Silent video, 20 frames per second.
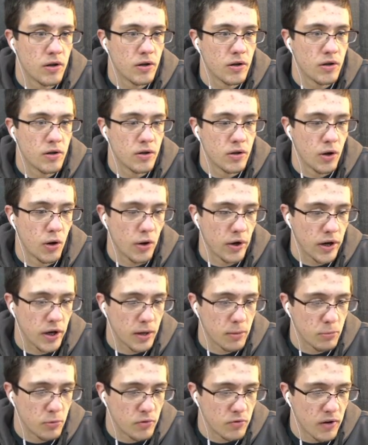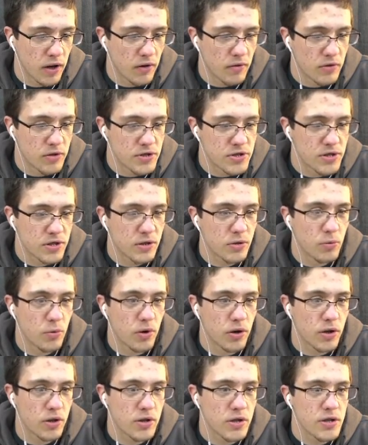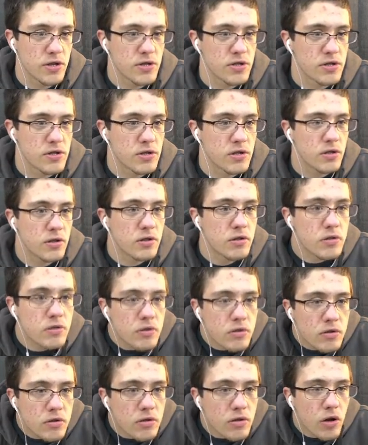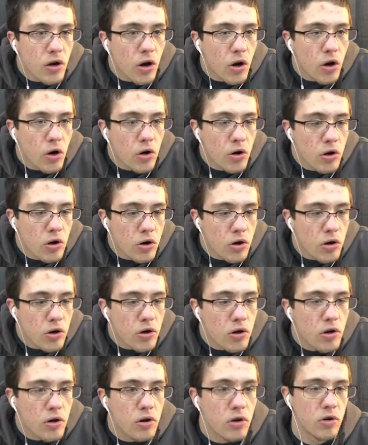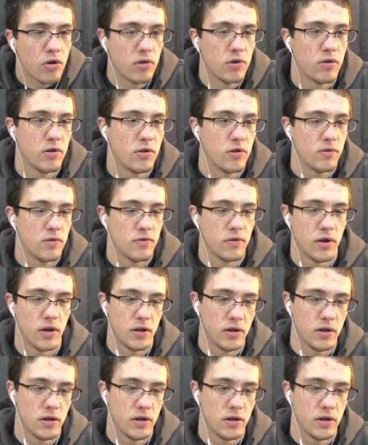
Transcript: Oh, I got to move every single one of these? Ugh. Fine.